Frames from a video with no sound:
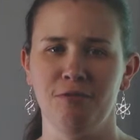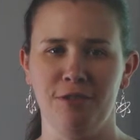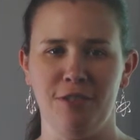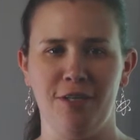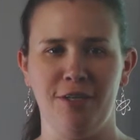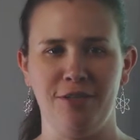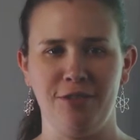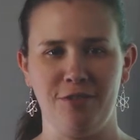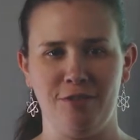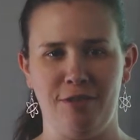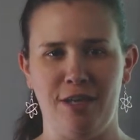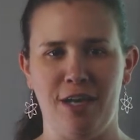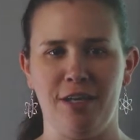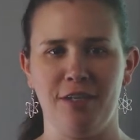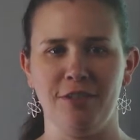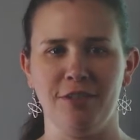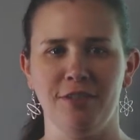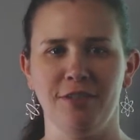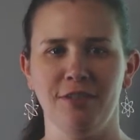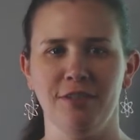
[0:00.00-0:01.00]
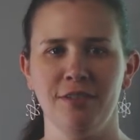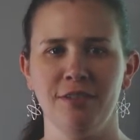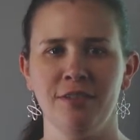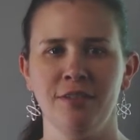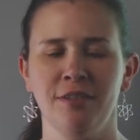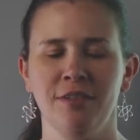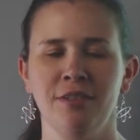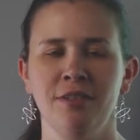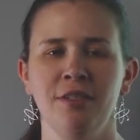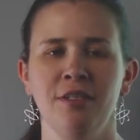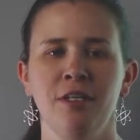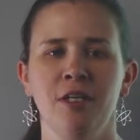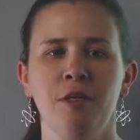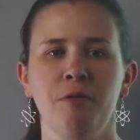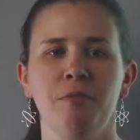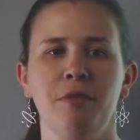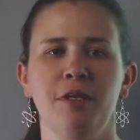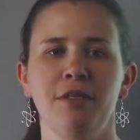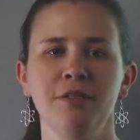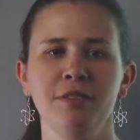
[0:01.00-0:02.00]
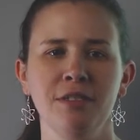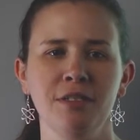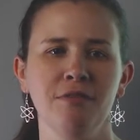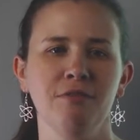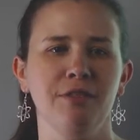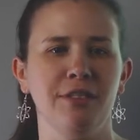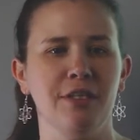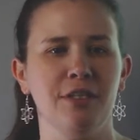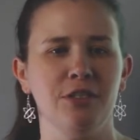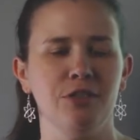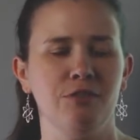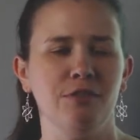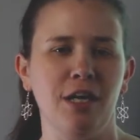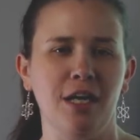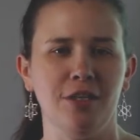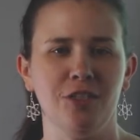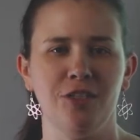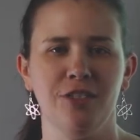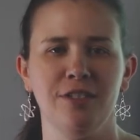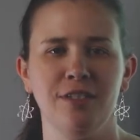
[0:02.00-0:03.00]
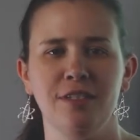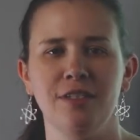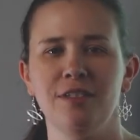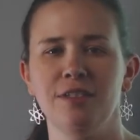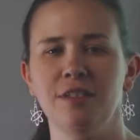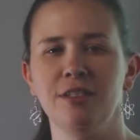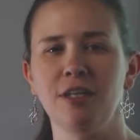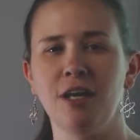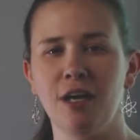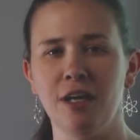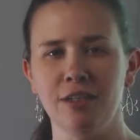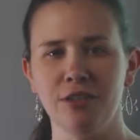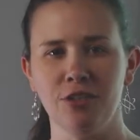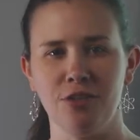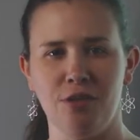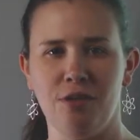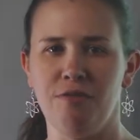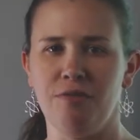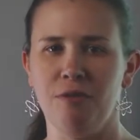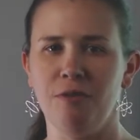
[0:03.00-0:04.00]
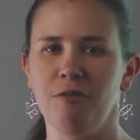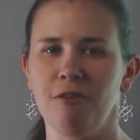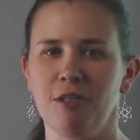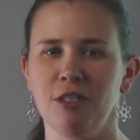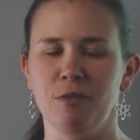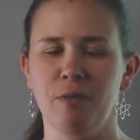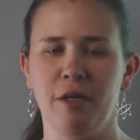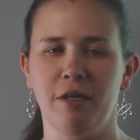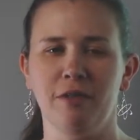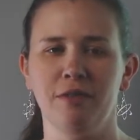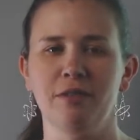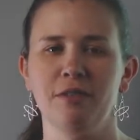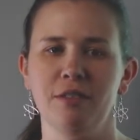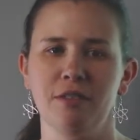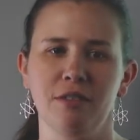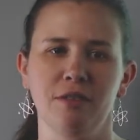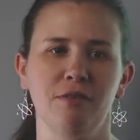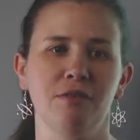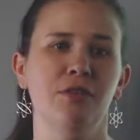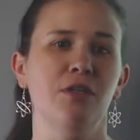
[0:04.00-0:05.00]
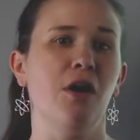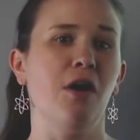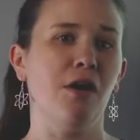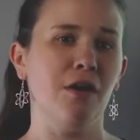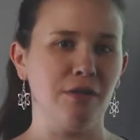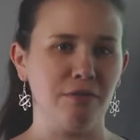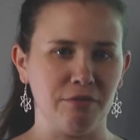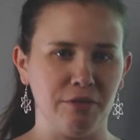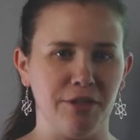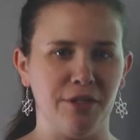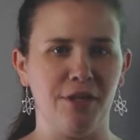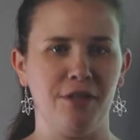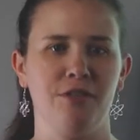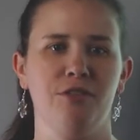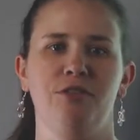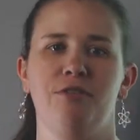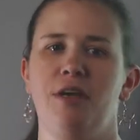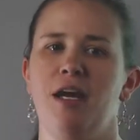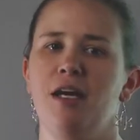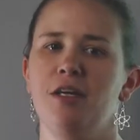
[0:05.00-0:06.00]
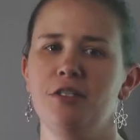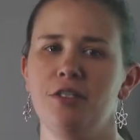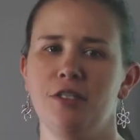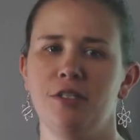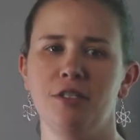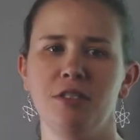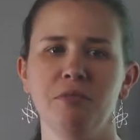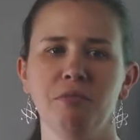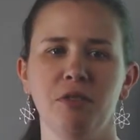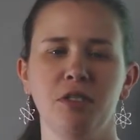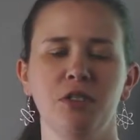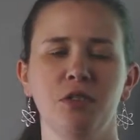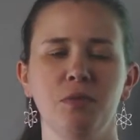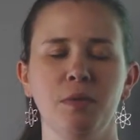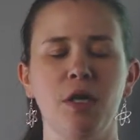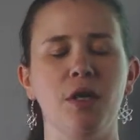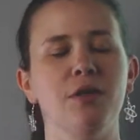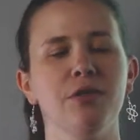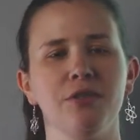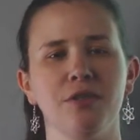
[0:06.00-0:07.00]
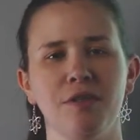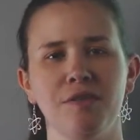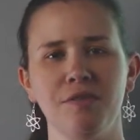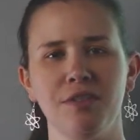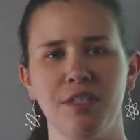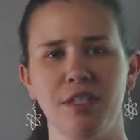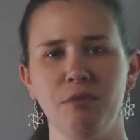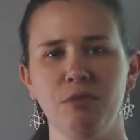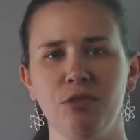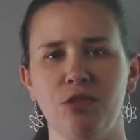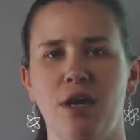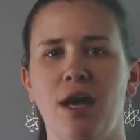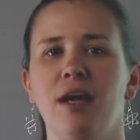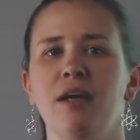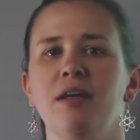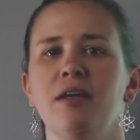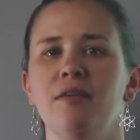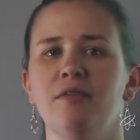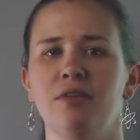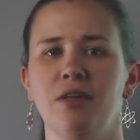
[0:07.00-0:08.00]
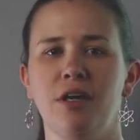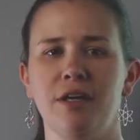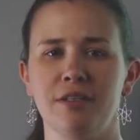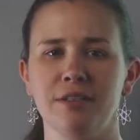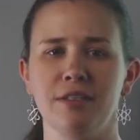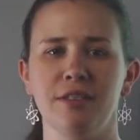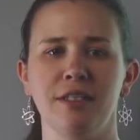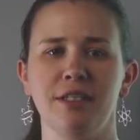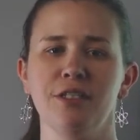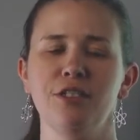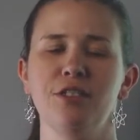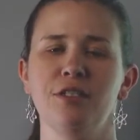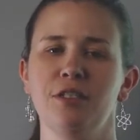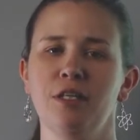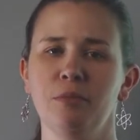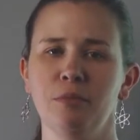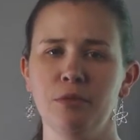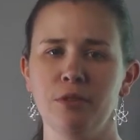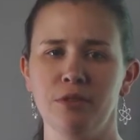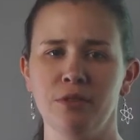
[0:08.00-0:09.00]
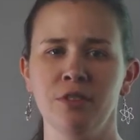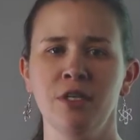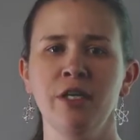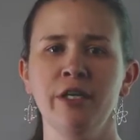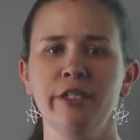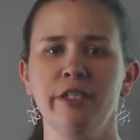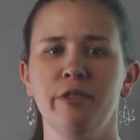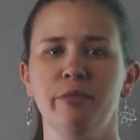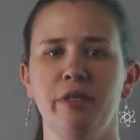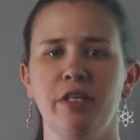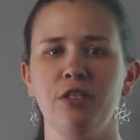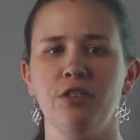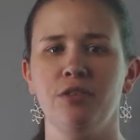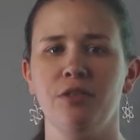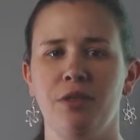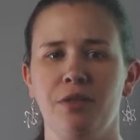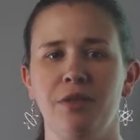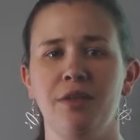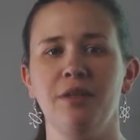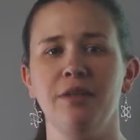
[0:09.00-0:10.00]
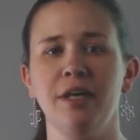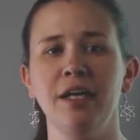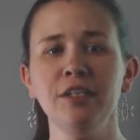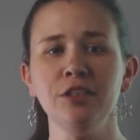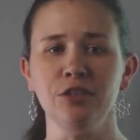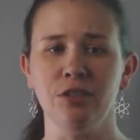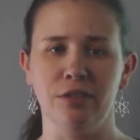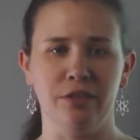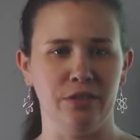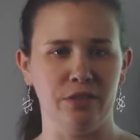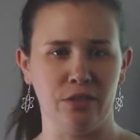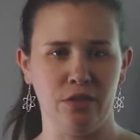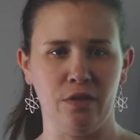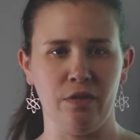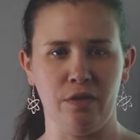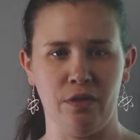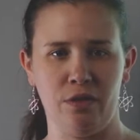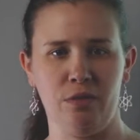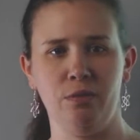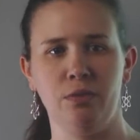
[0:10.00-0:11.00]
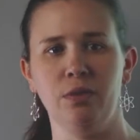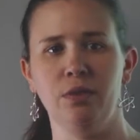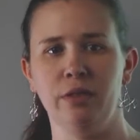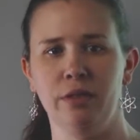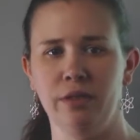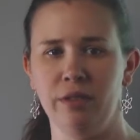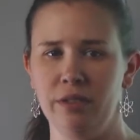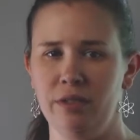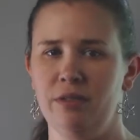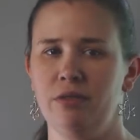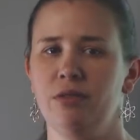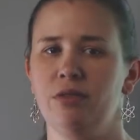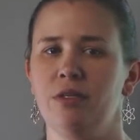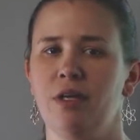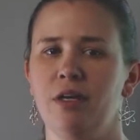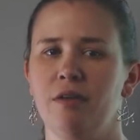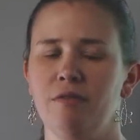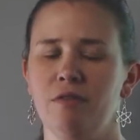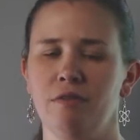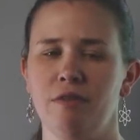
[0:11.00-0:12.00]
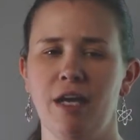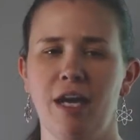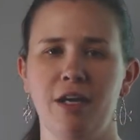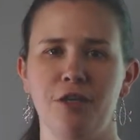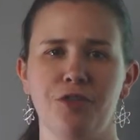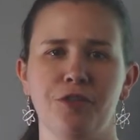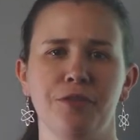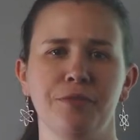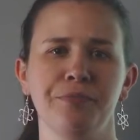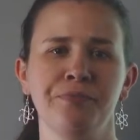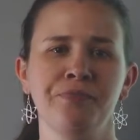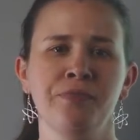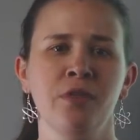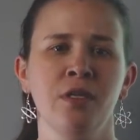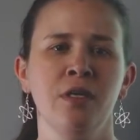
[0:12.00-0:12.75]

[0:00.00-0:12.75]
redox reactions. Balancing redox reactions is not as straightforward as balancing non-redox reactions because we also have to keep track of the oxidation numbers to make sure that the electrons are equal on either side of the reaction.